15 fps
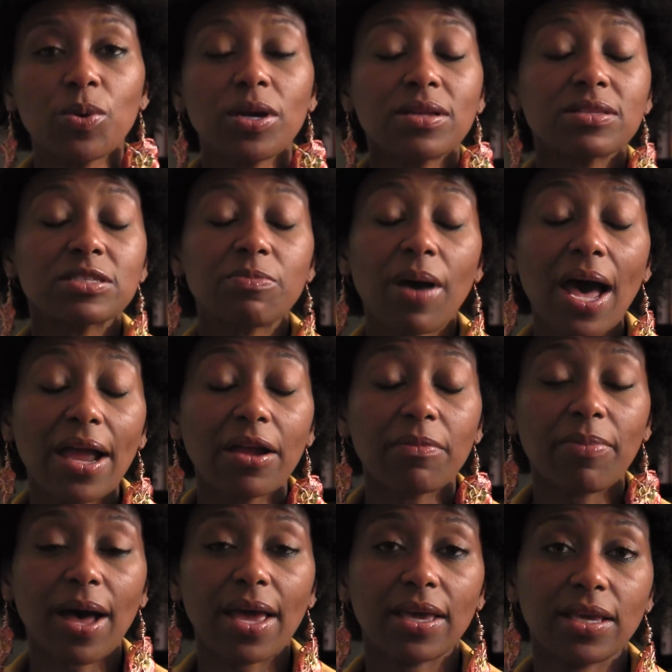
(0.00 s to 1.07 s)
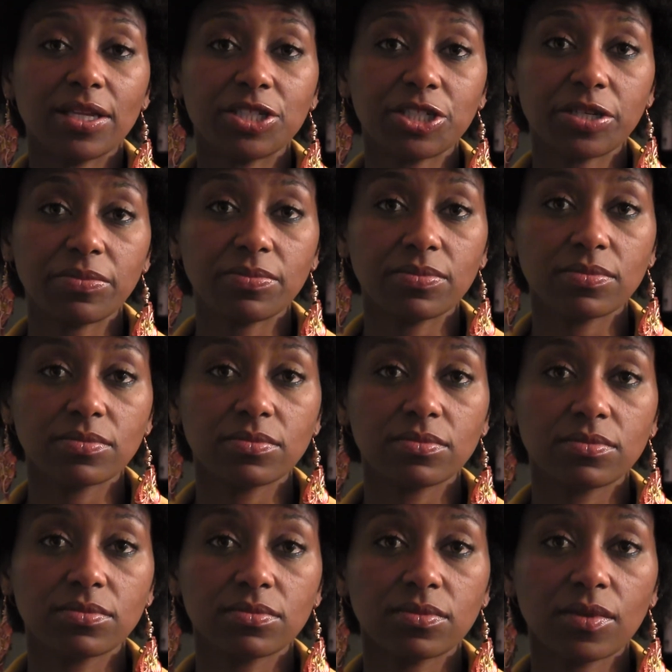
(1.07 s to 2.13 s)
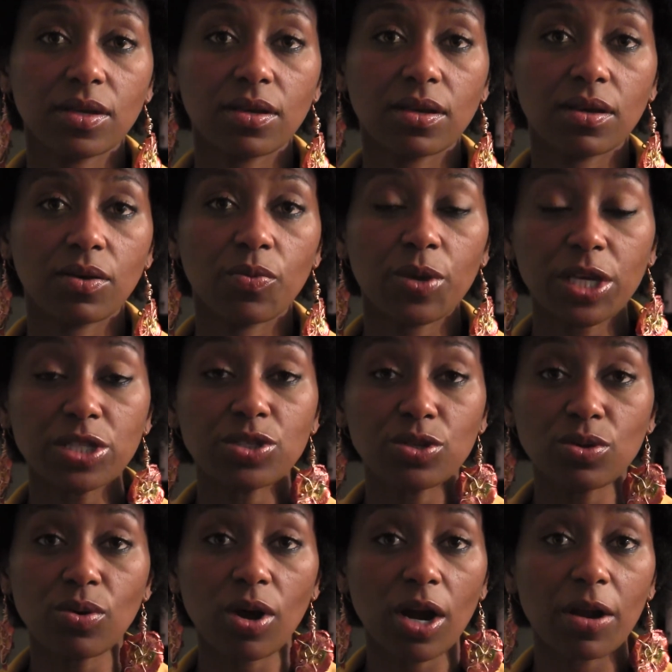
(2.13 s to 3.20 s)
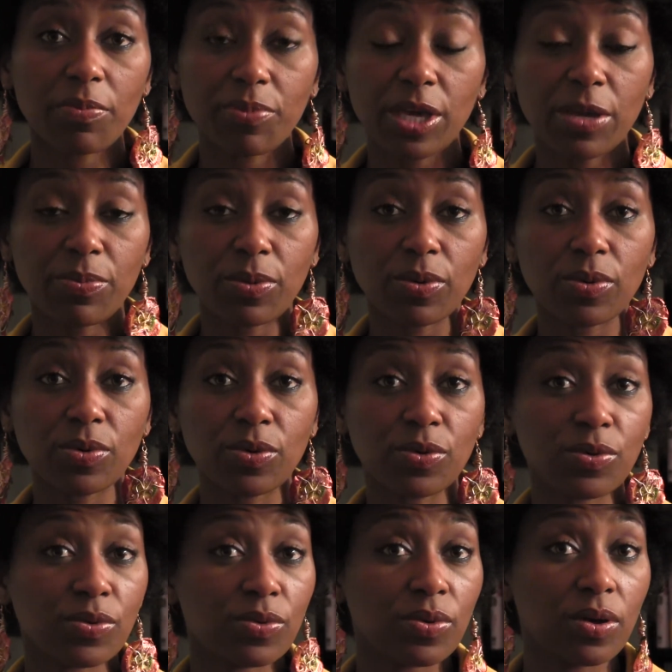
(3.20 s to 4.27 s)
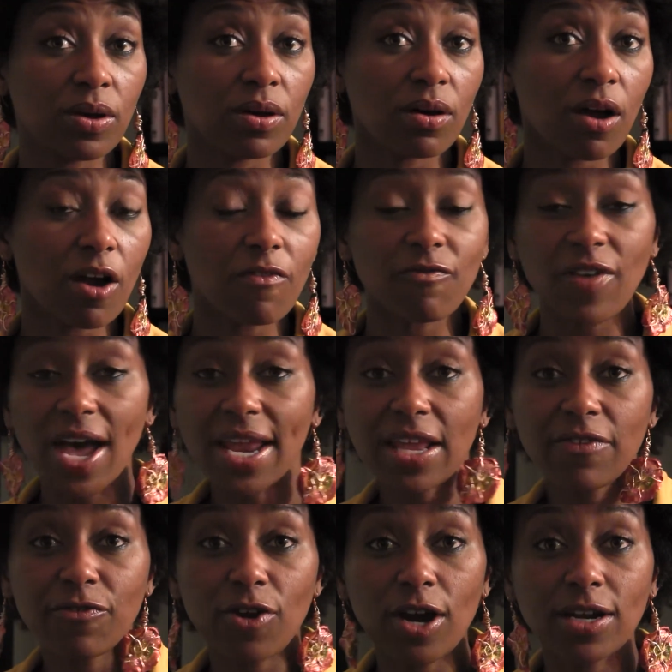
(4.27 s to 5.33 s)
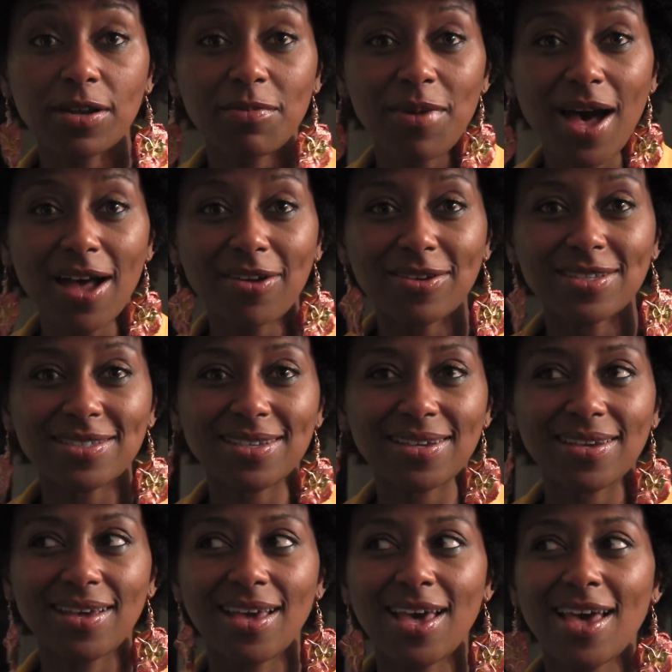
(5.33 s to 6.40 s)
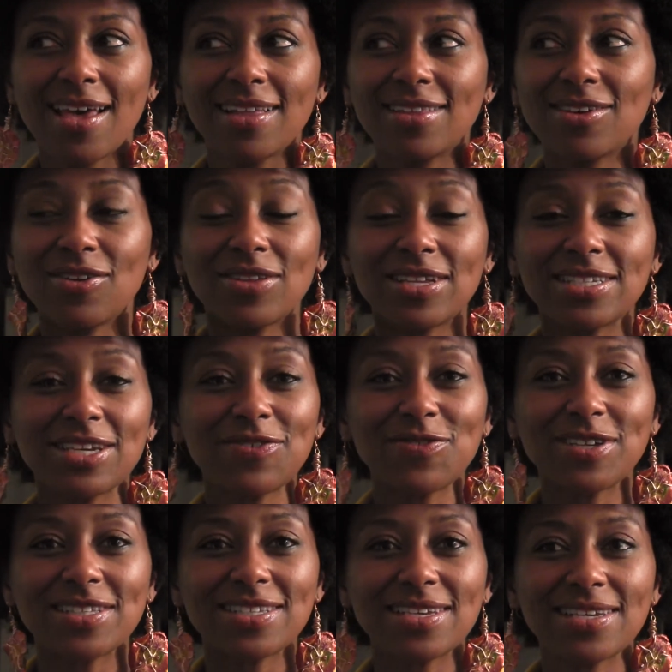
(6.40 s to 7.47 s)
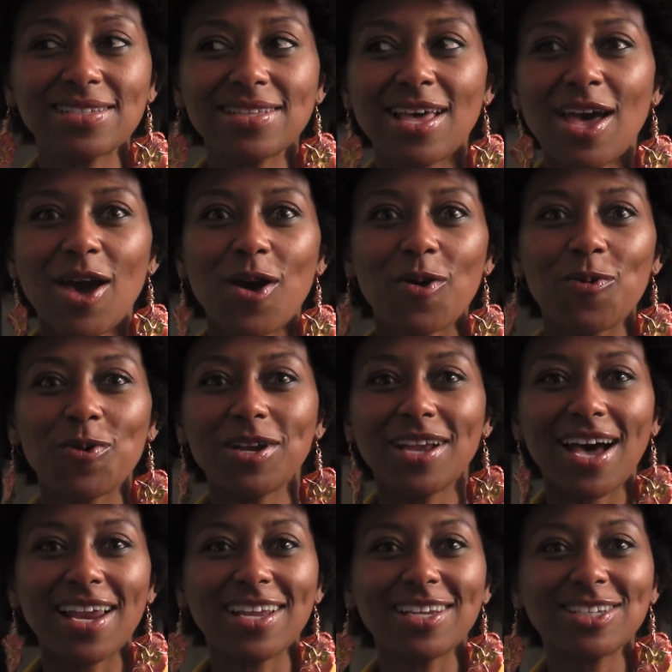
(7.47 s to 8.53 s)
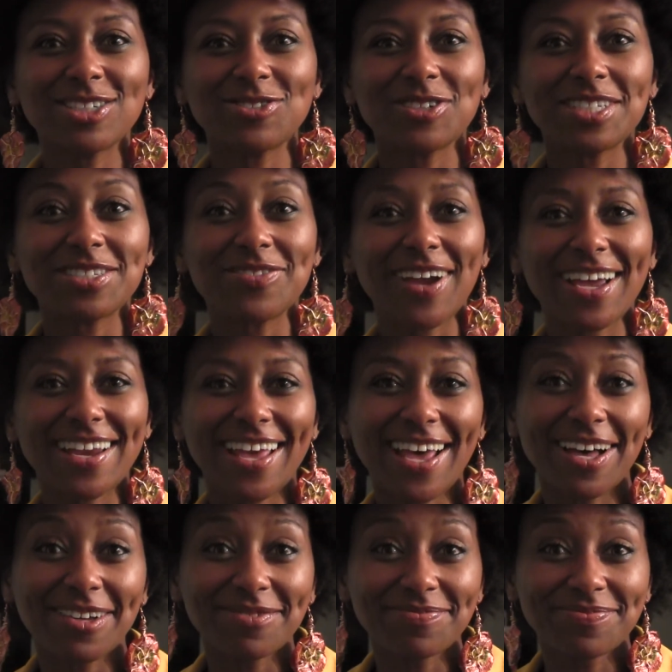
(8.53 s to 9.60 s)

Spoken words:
were inspired by Egypt, we too are a people who are fighting for our democracy. The only difference is we're not in the streets right now.